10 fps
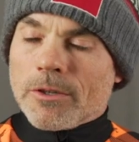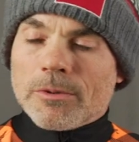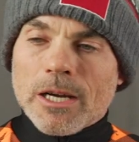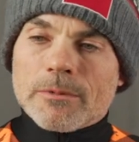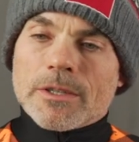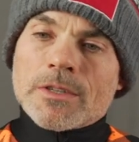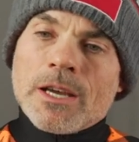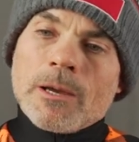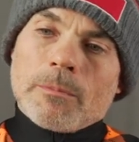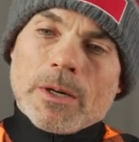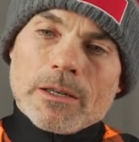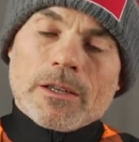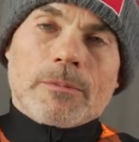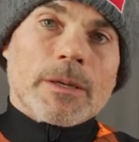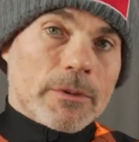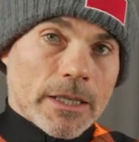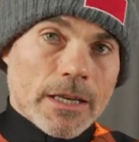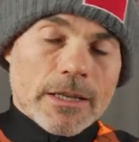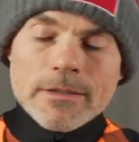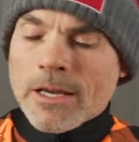have no problem with this. But, people
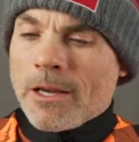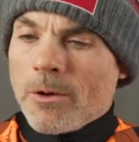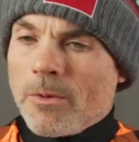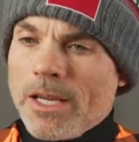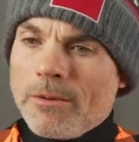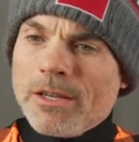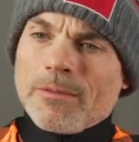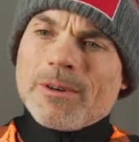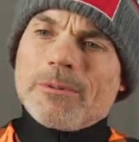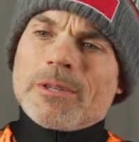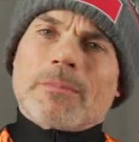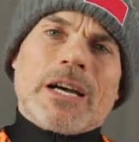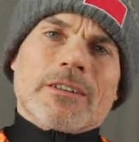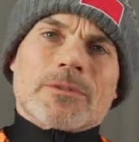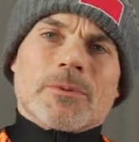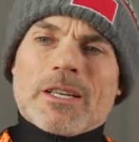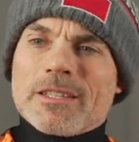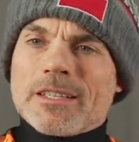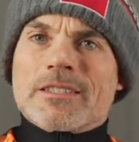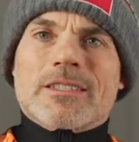like us, we have a problem with the balance point.
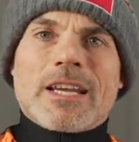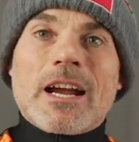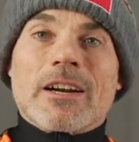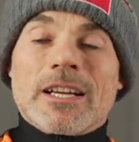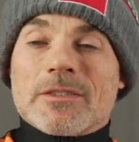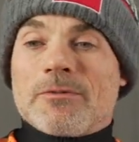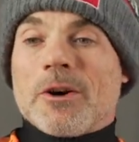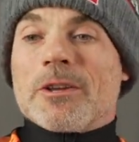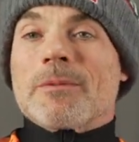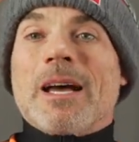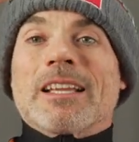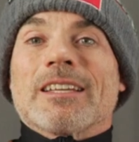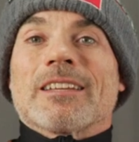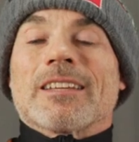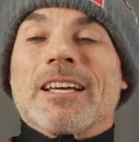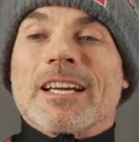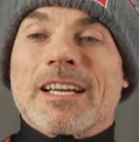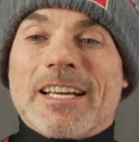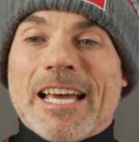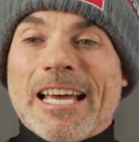It's scary. It's farther back than you
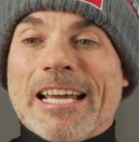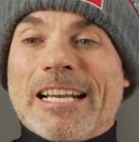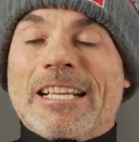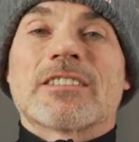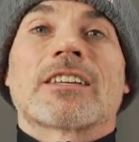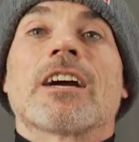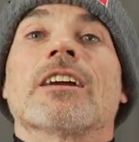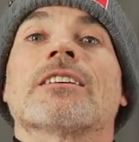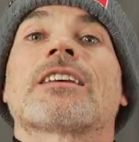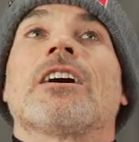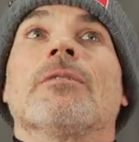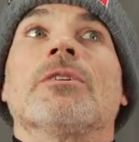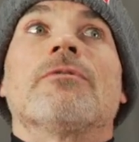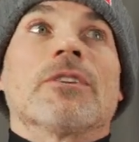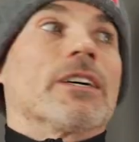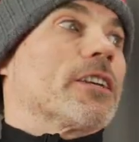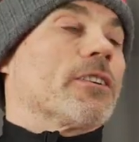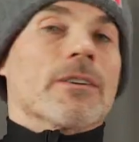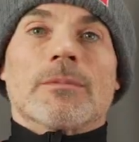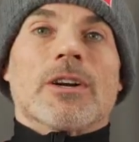think. And it's scary as hell. You feel like
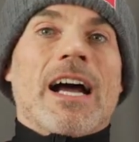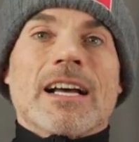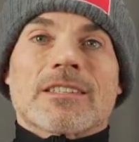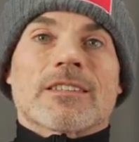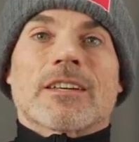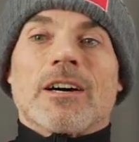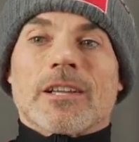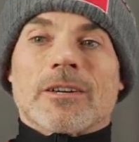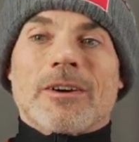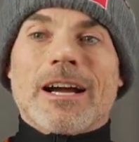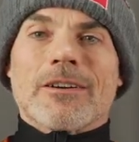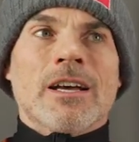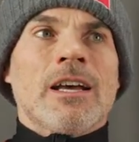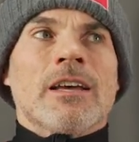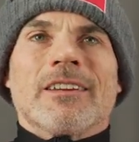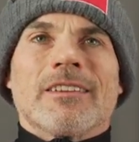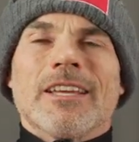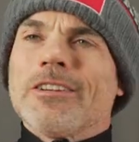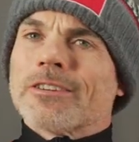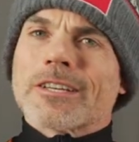your ass is like on the ground.
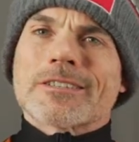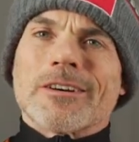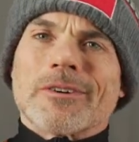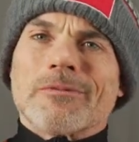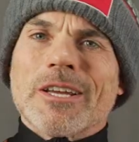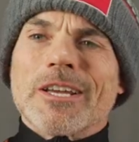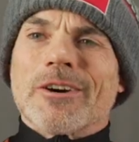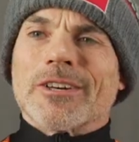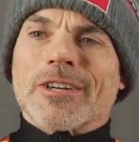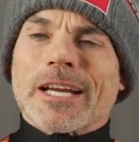Then you look at yourself on video and you're